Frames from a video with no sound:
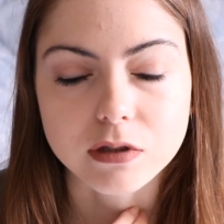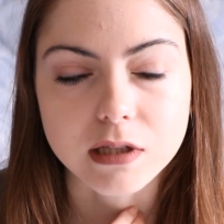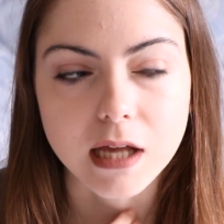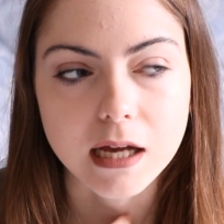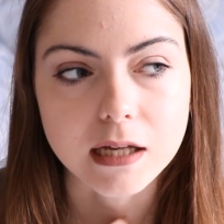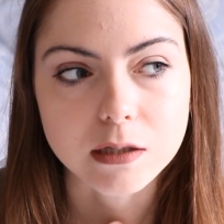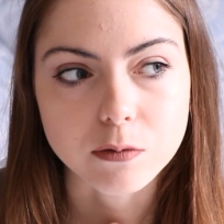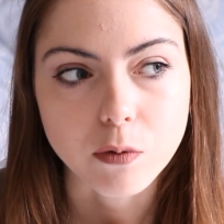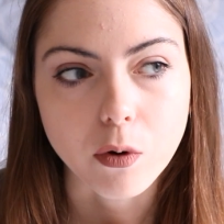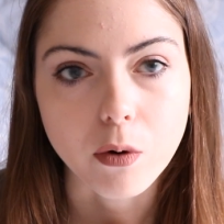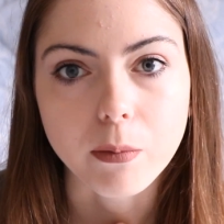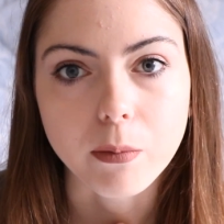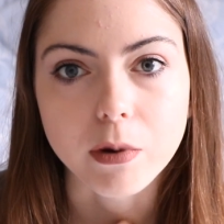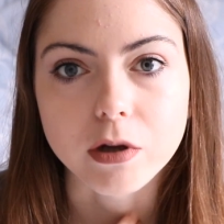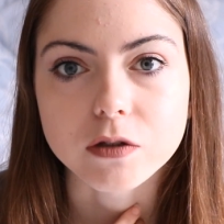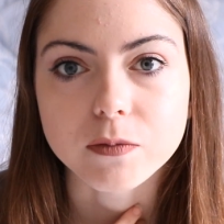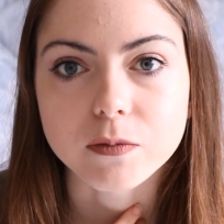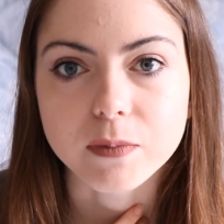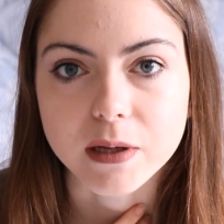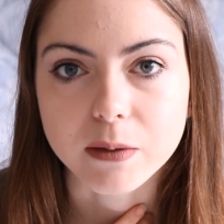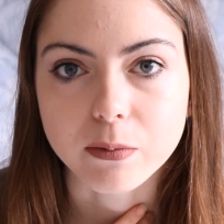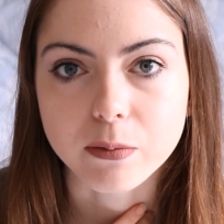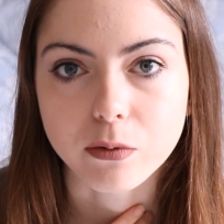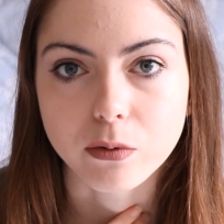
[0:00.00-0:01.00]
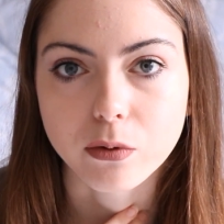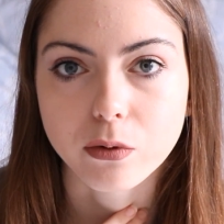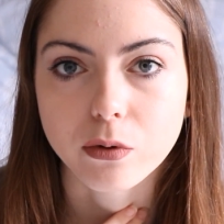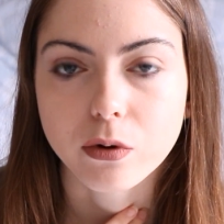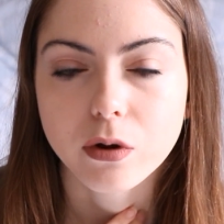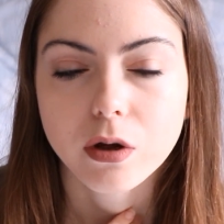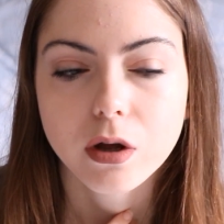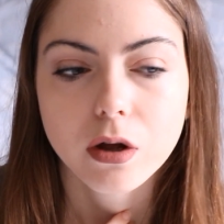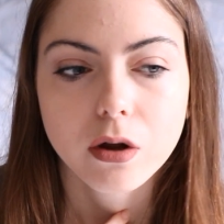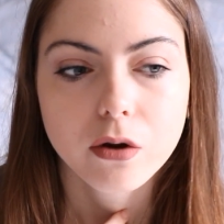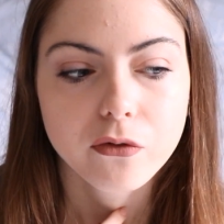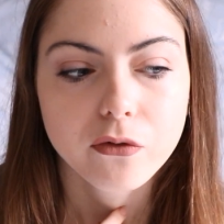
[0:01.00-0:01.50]
That's what most people
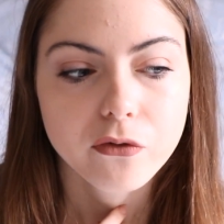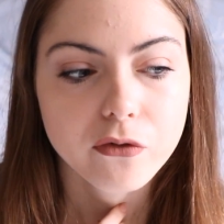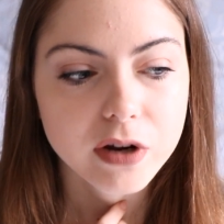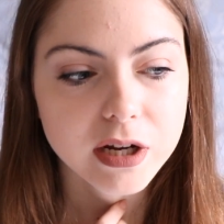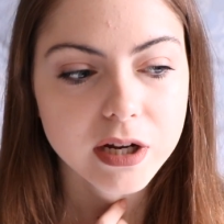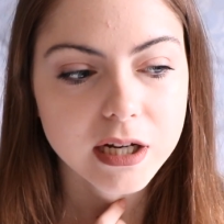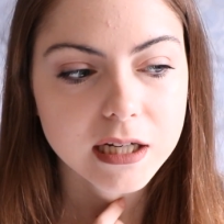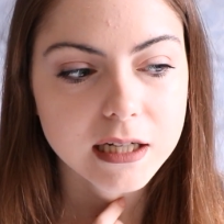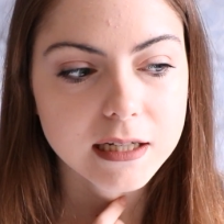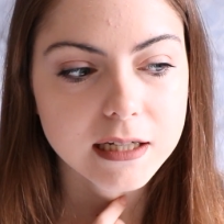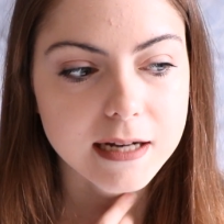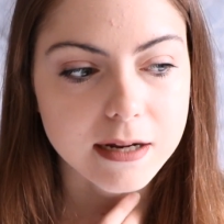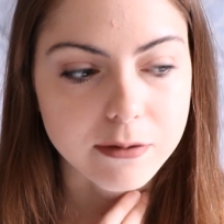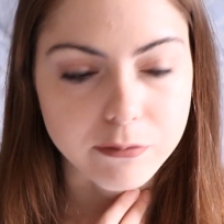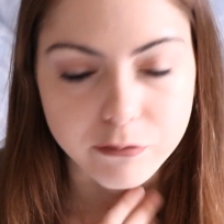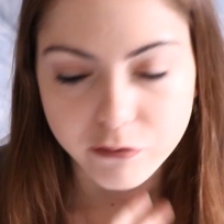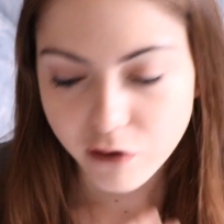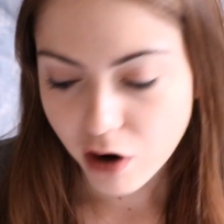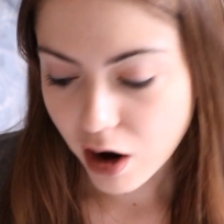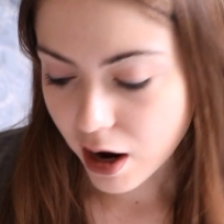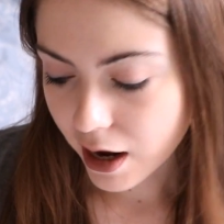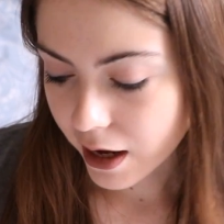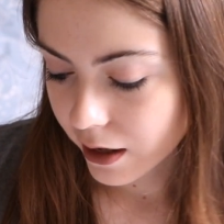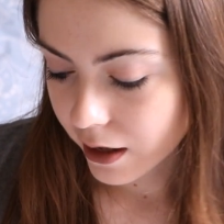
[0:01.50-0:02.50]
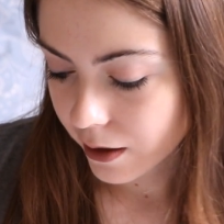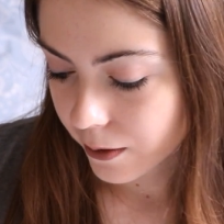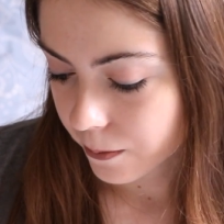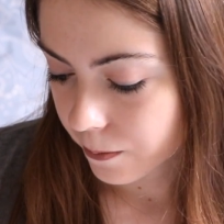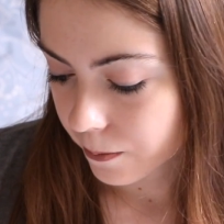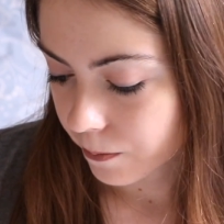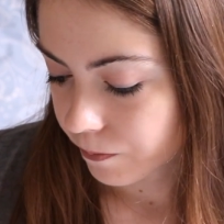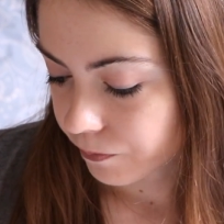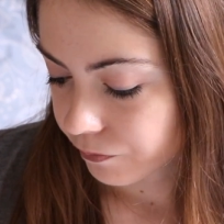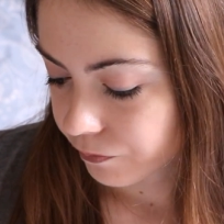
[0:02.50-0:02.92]
read and write.